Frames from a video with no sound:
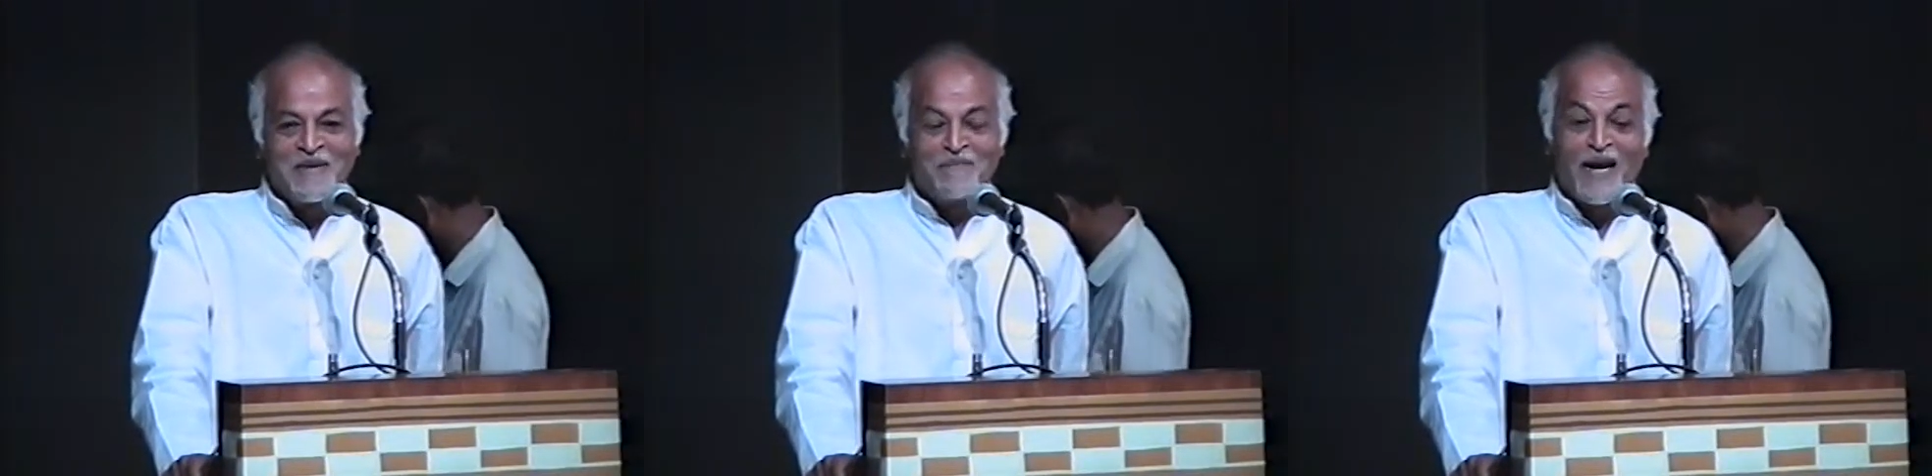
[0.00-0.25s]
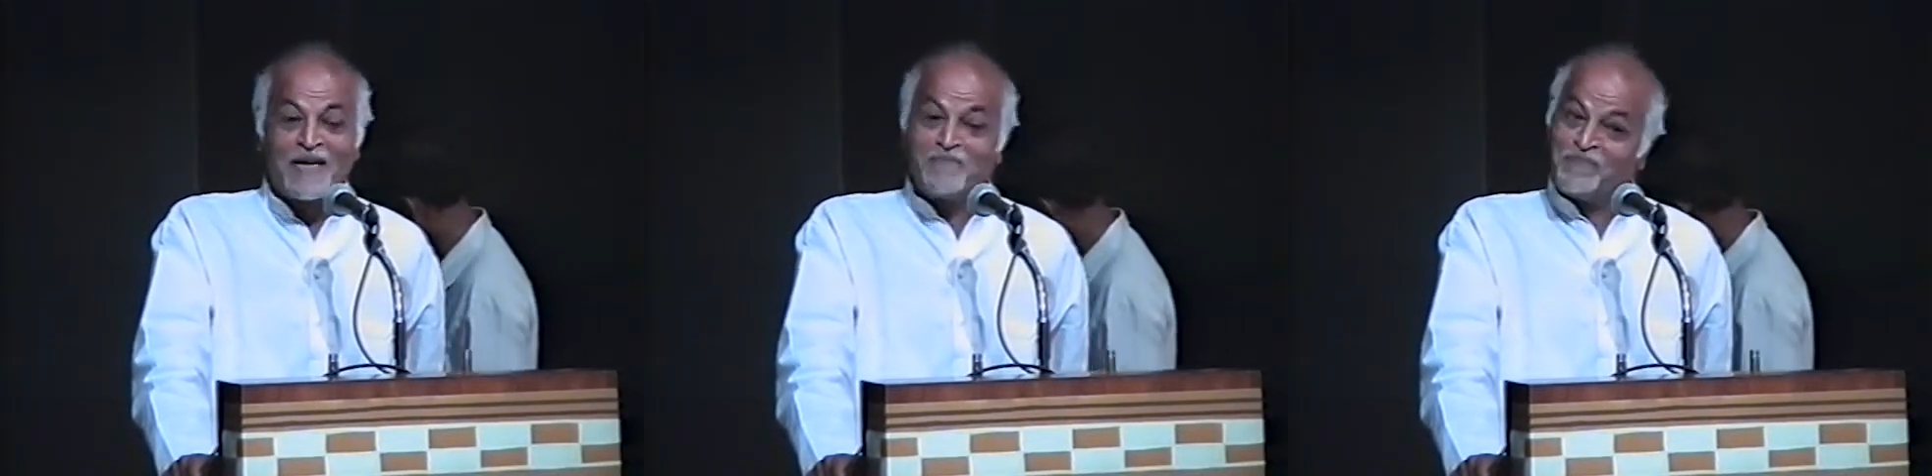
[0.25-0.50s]

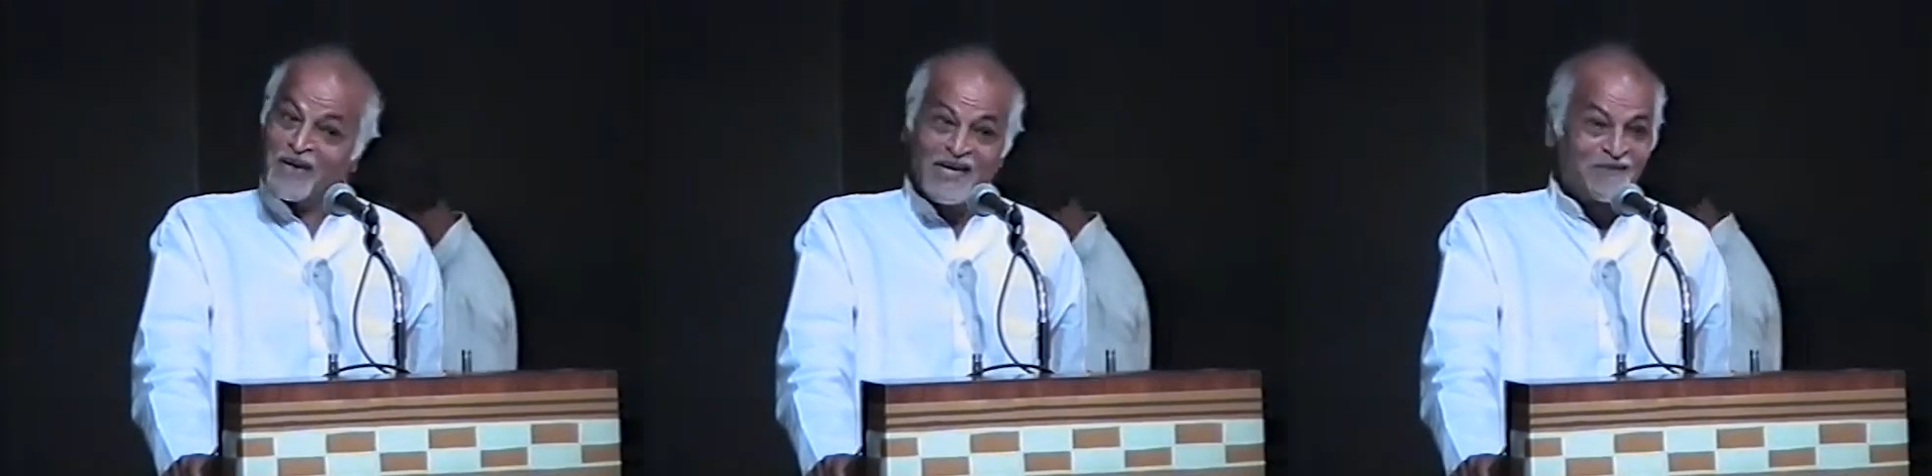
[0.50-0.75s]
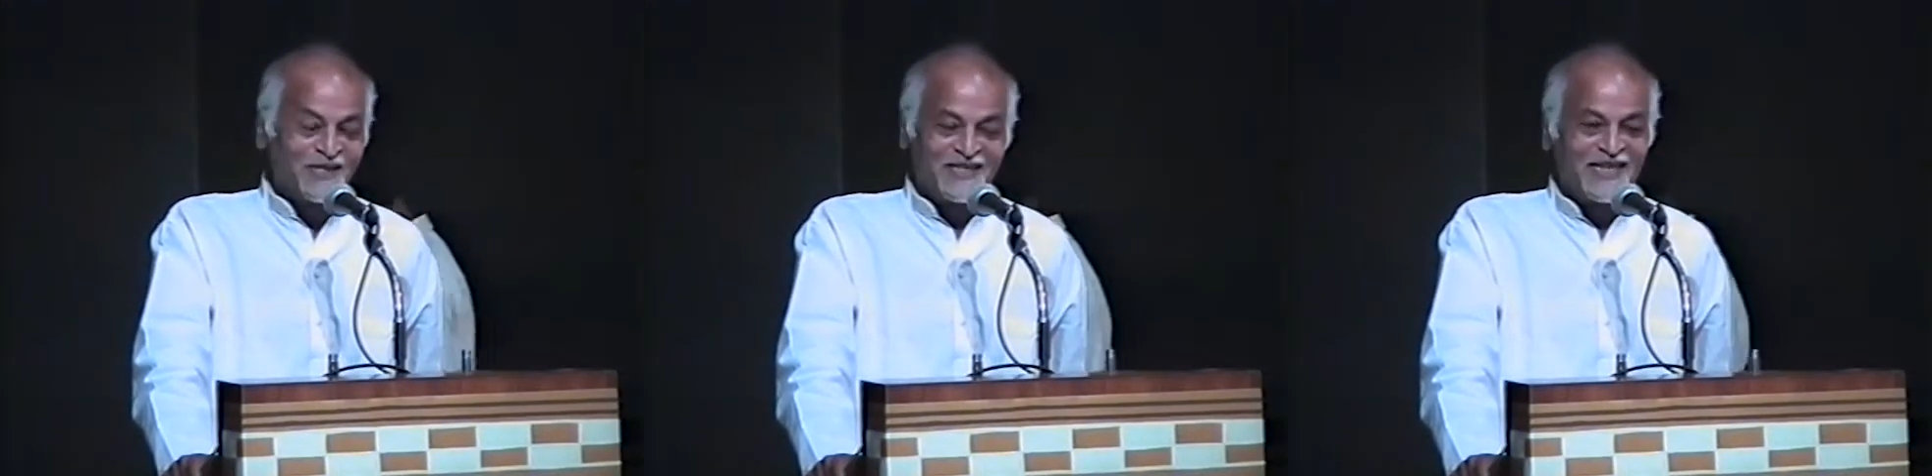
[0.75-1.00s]
my
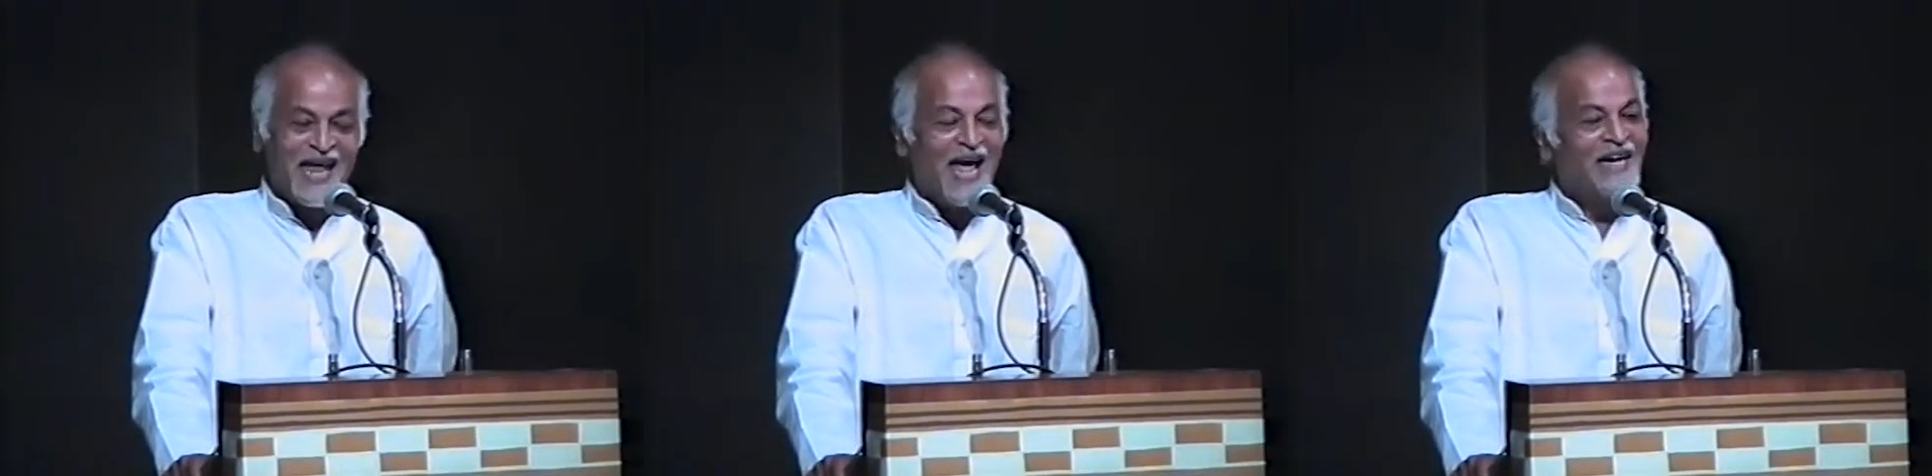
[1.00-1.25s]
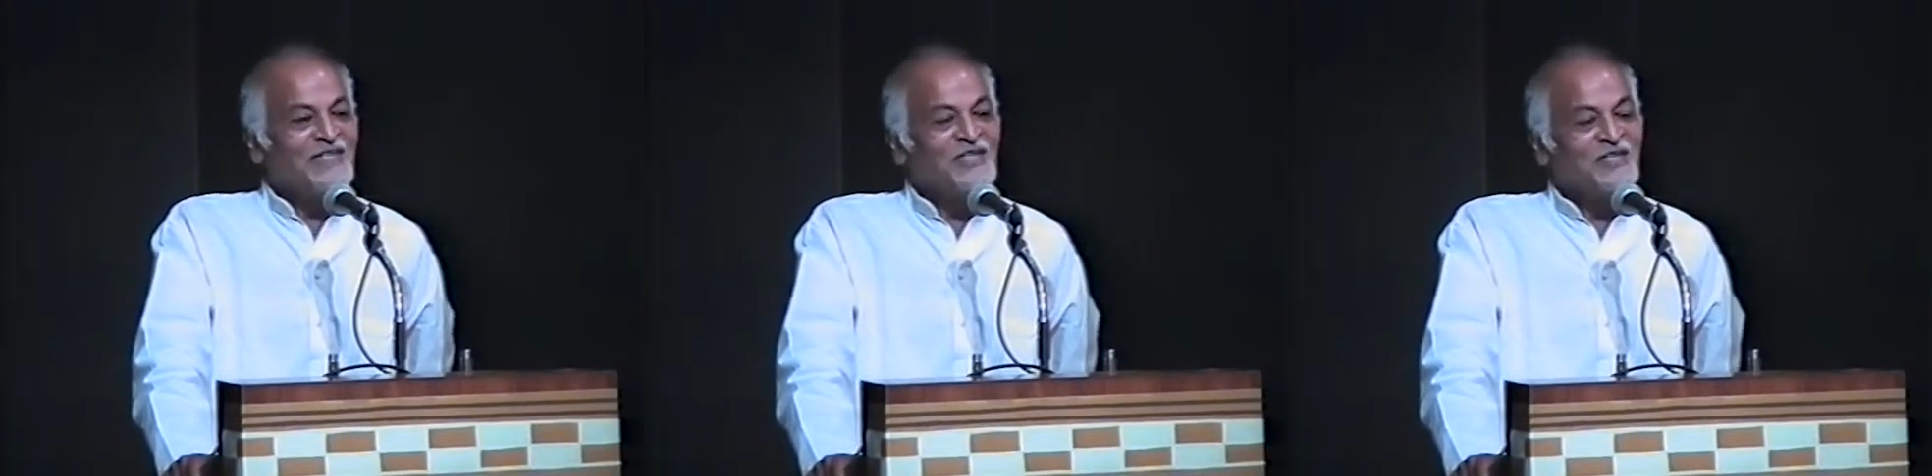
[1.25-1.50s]
beloved
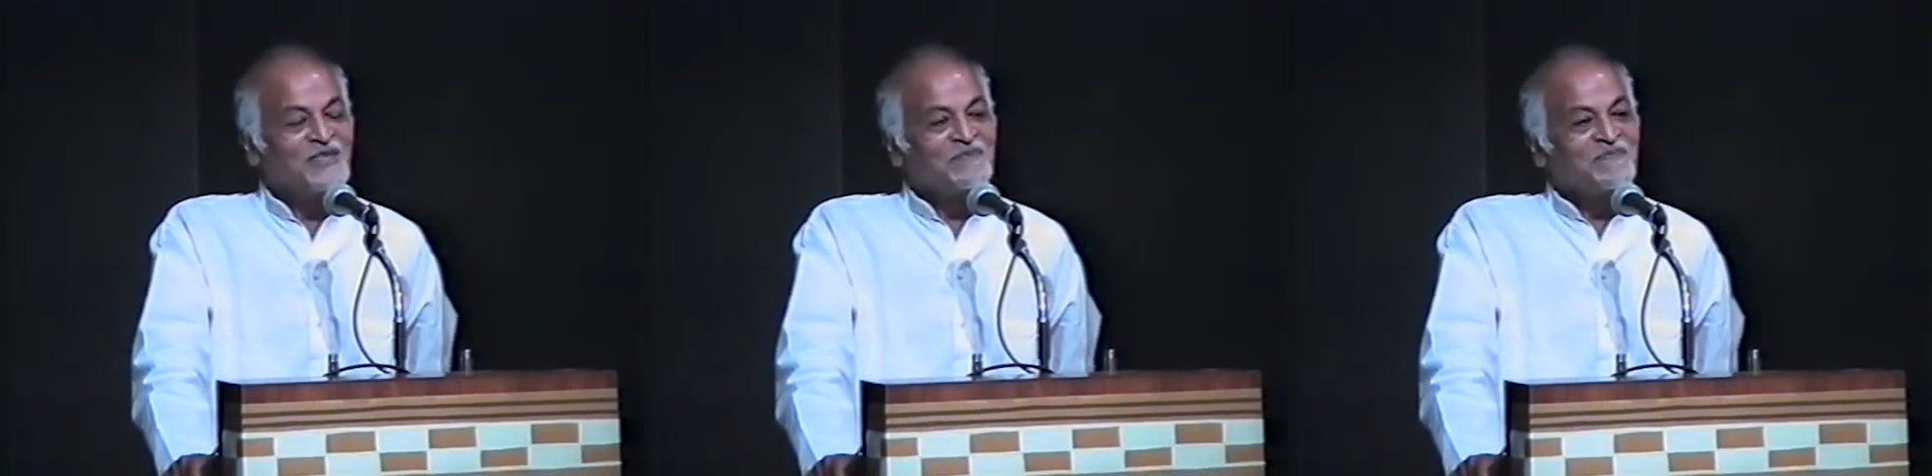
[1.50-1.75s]
land,